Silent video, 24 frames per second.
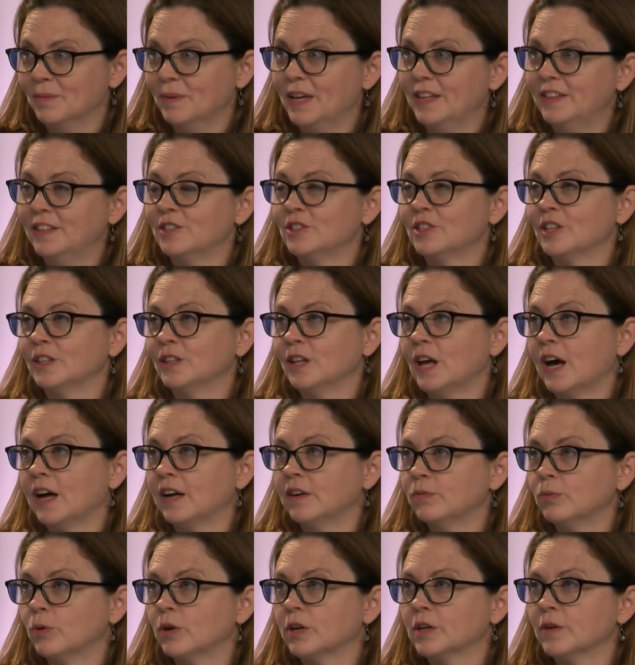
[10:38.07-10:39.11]
and there's a lot
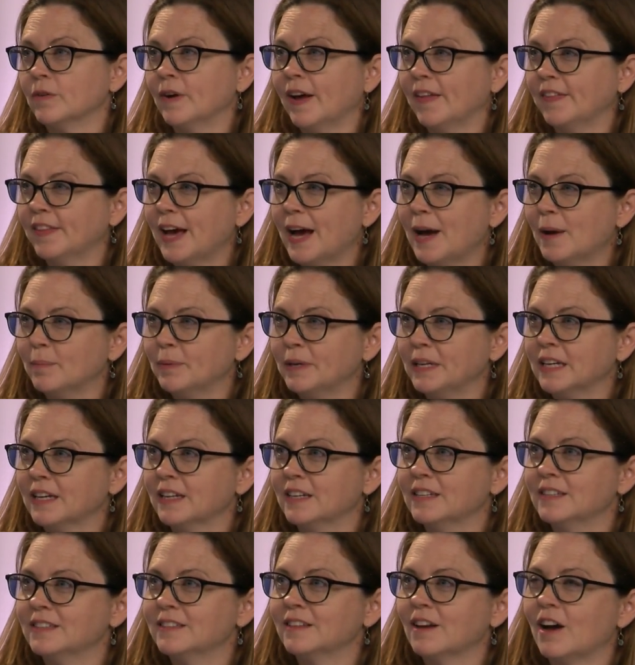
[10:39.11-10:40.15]
of work around that
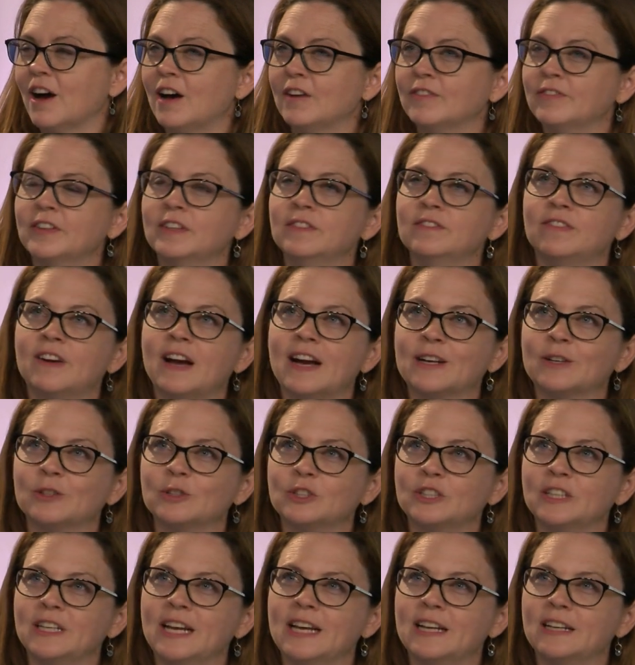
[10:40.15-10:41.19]
because often
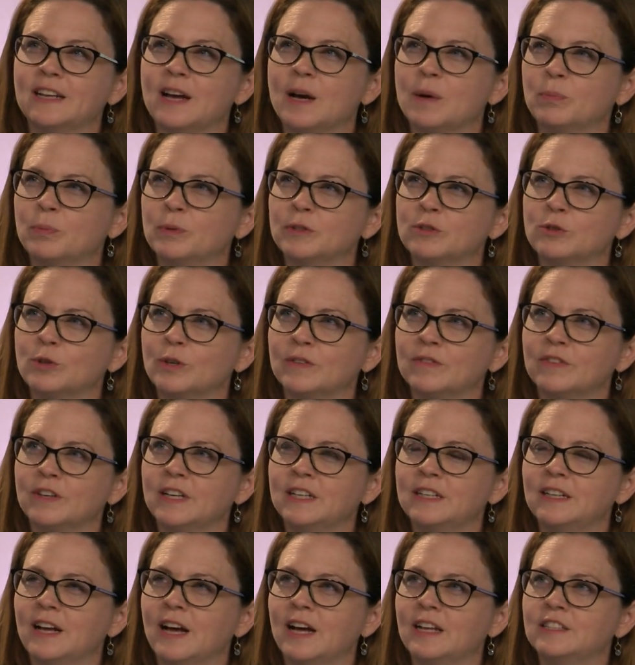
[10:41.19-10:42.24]
faculty end up with sort of
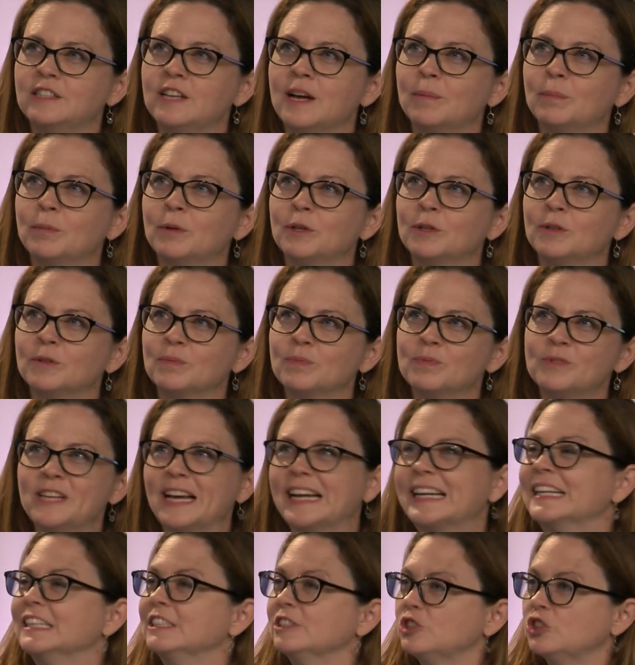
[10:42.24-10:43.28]
a double
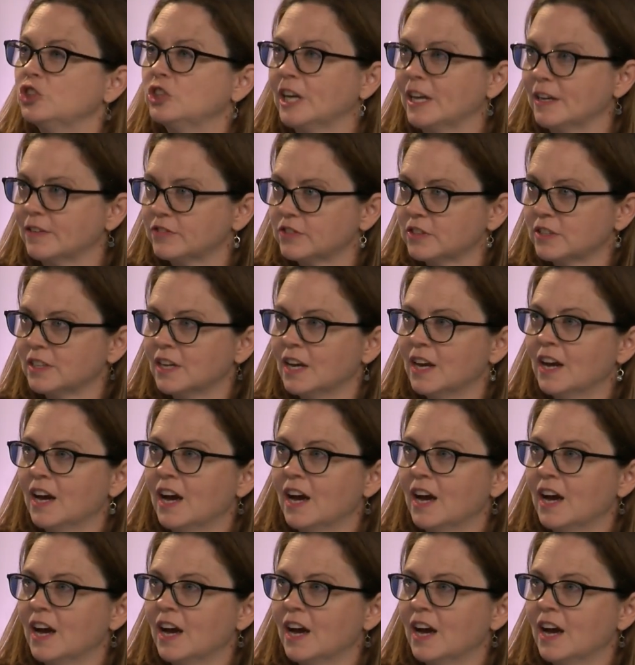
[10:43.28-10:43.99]
second shift